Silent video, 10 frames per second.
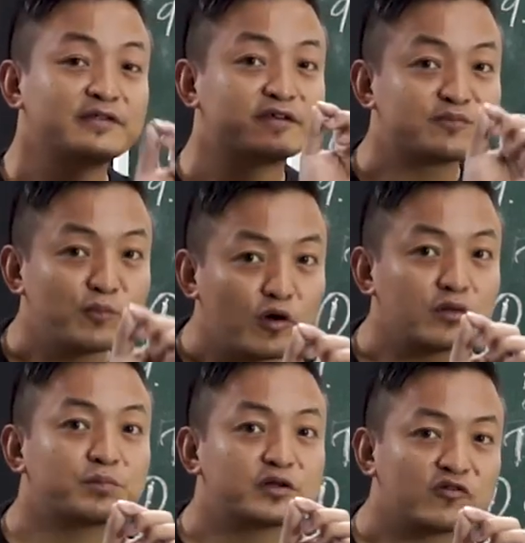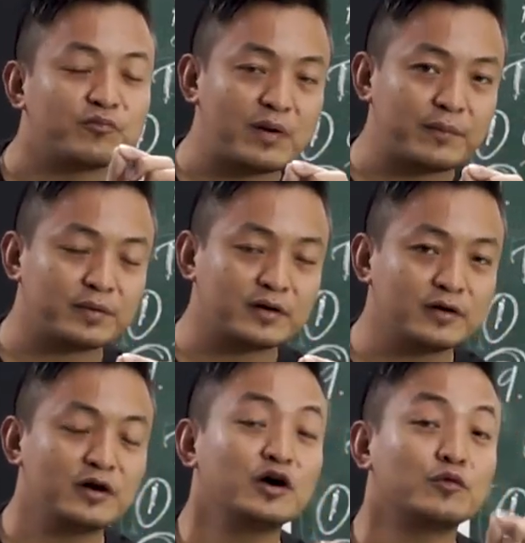the small bit of
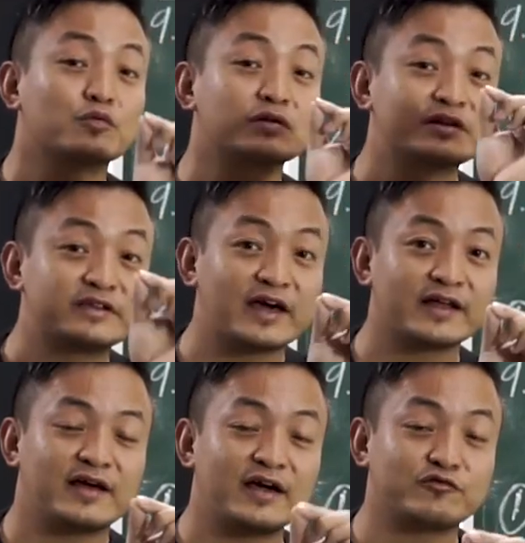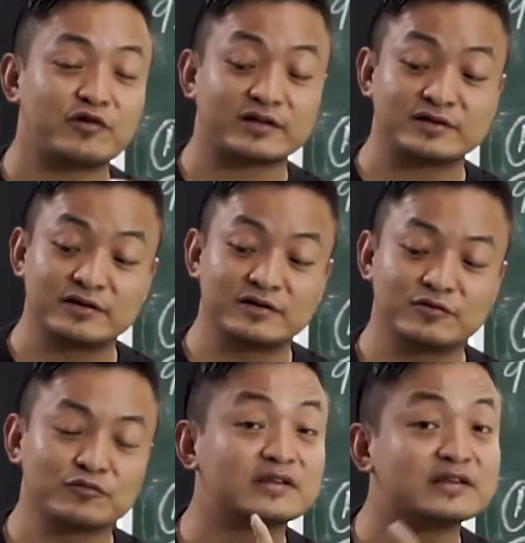paper will get attracted
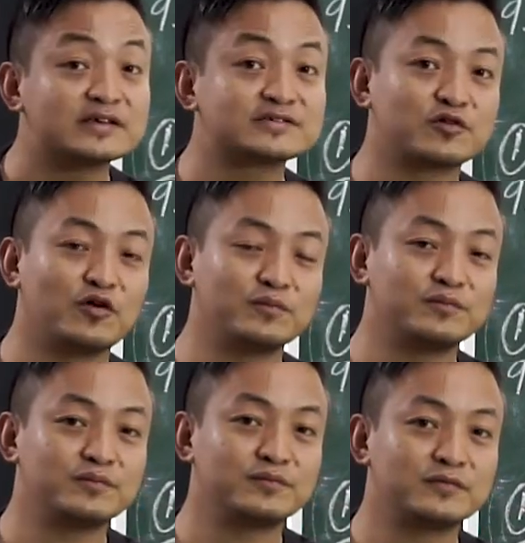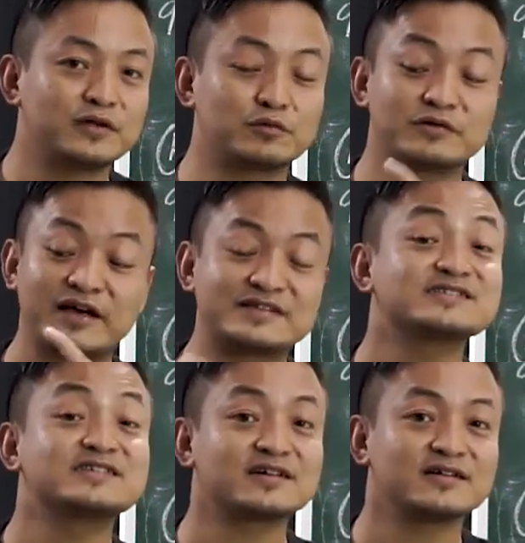with this comb. It will get
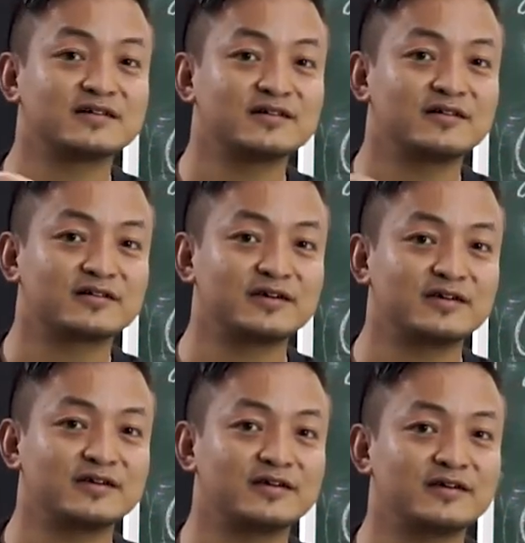stick, okay?